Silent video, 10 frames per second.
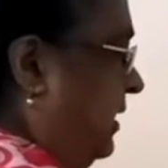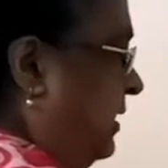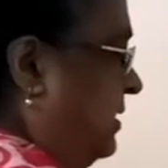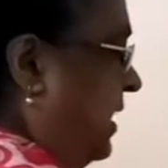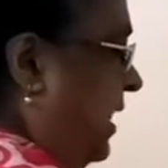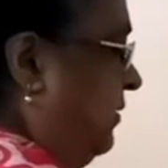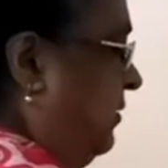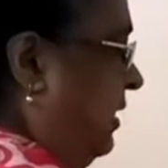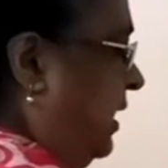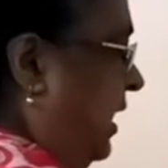hand side
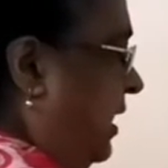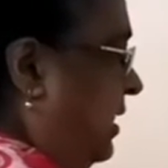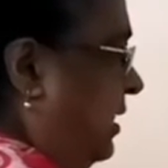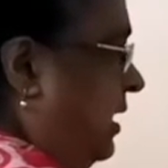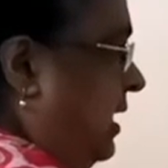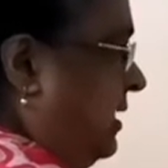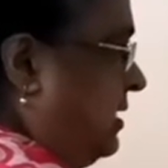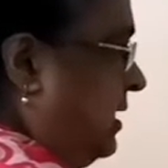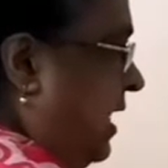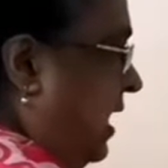we take less
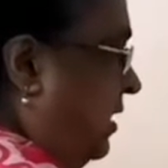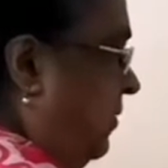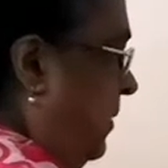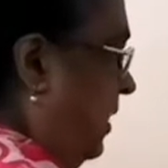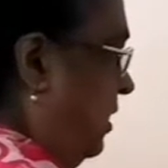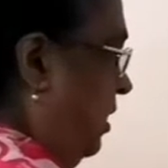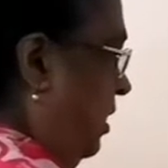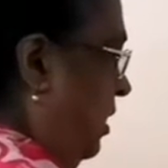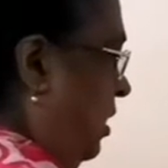reactive metal.